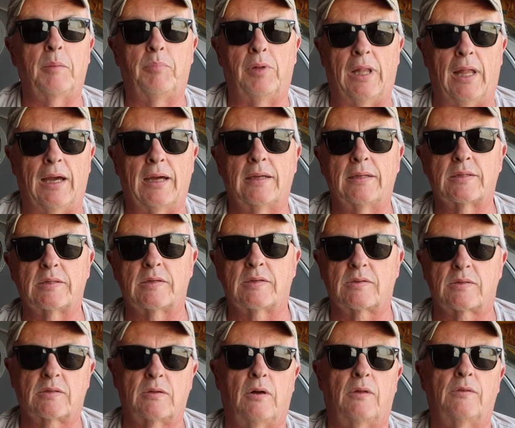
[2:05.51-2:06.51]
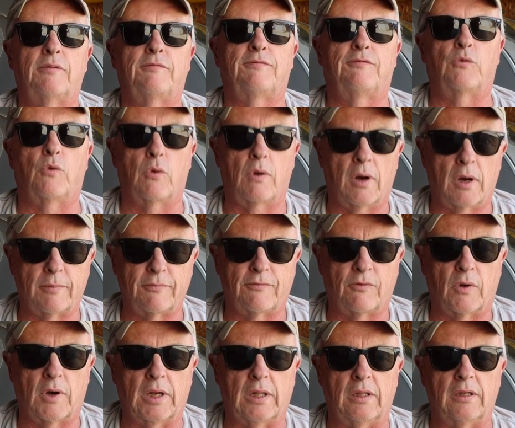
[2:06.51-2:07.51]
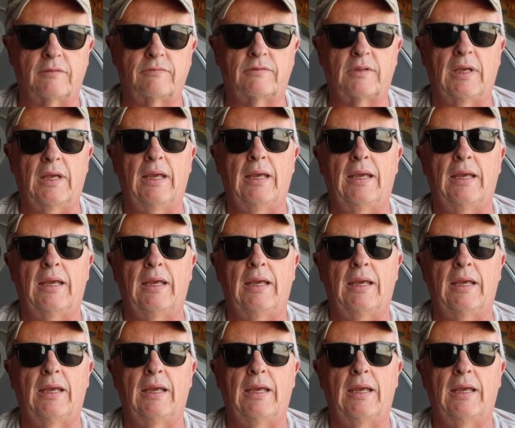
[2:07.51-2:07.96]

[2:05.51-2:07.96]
appliances. It's called the forearm forklift.